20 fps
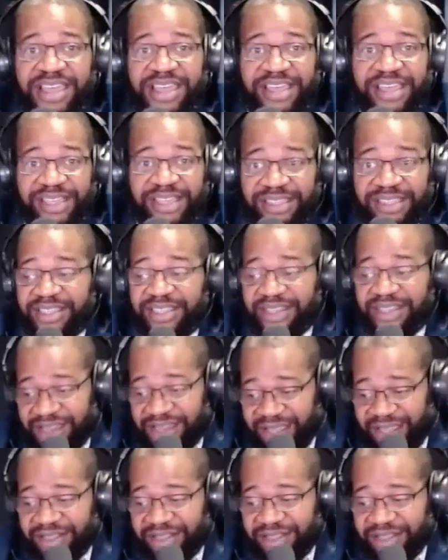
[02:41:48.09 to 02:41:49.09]
is in
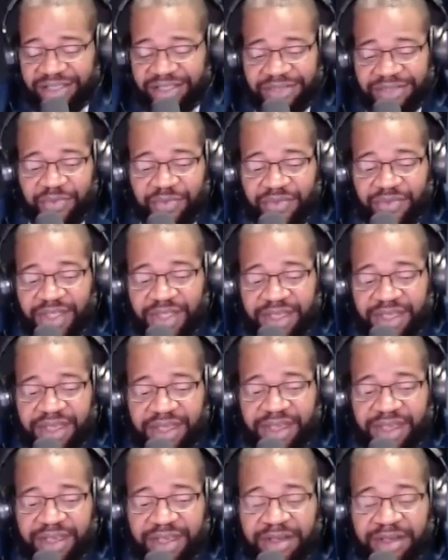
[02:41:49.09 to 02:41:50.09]
English
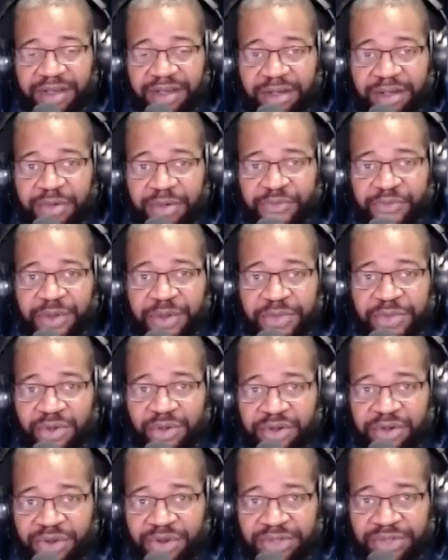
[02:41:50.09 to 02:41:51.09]
from the
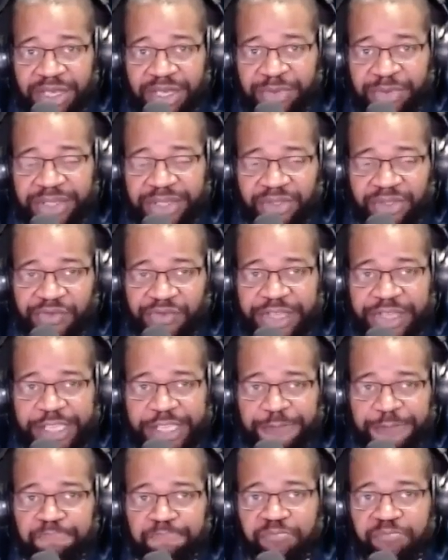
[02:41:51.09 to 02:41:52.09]
University of Pennsylvania.
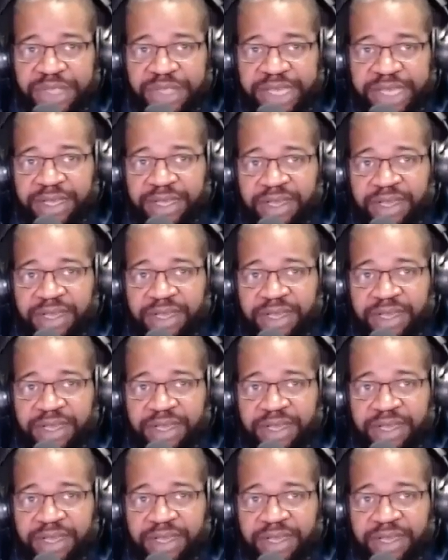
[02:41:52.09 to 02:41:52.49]
I